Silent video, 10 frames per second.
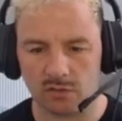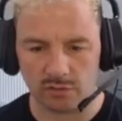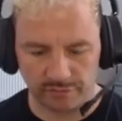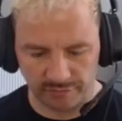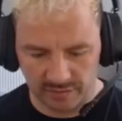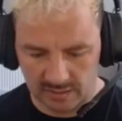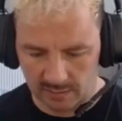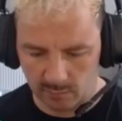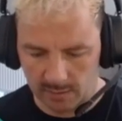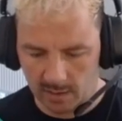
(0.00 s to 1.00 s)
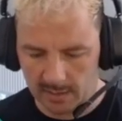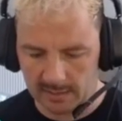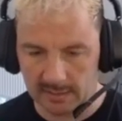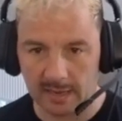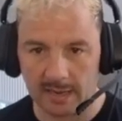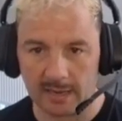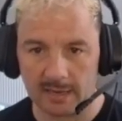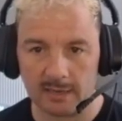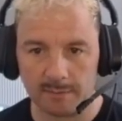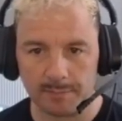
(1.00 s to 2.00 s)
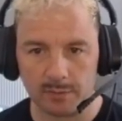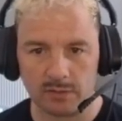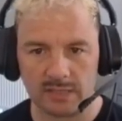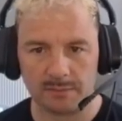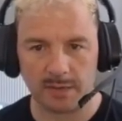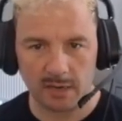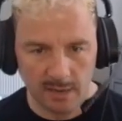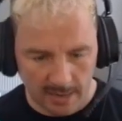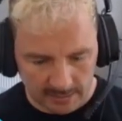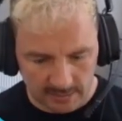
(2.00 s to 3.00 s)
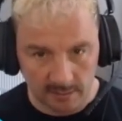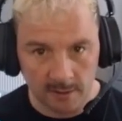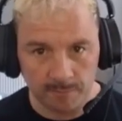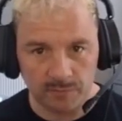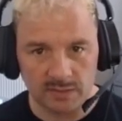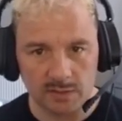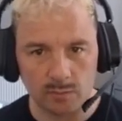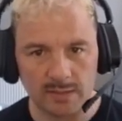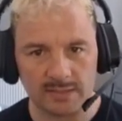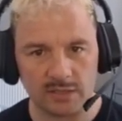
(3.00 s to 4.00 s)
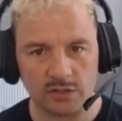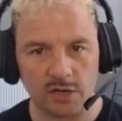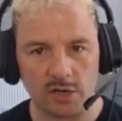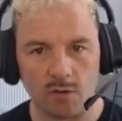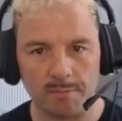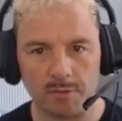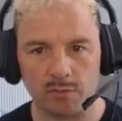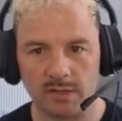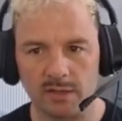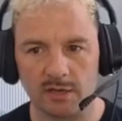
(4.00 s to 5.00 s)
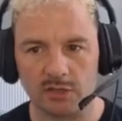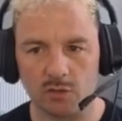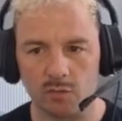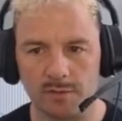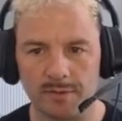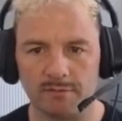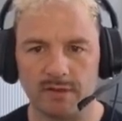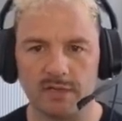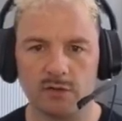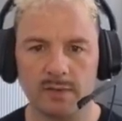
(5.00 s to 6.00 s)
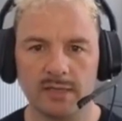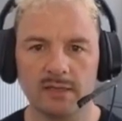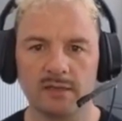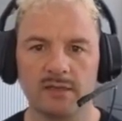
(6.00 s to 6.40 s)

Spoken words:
sort of fiddly when I build this, but I like to. This is one section I know I'm building that I don't want to be redoing.